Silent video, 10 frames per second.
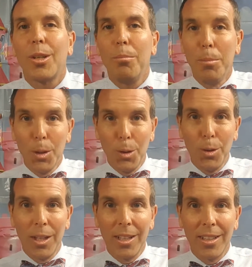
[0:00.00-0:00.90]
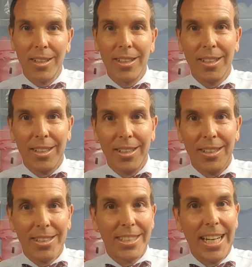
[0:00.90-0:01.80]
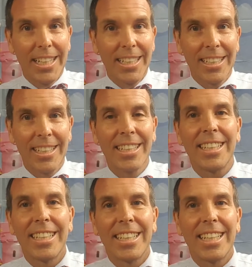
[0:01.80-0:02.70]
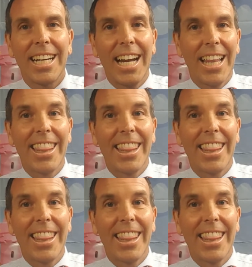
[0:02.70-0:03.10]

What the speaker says: mood, setting, and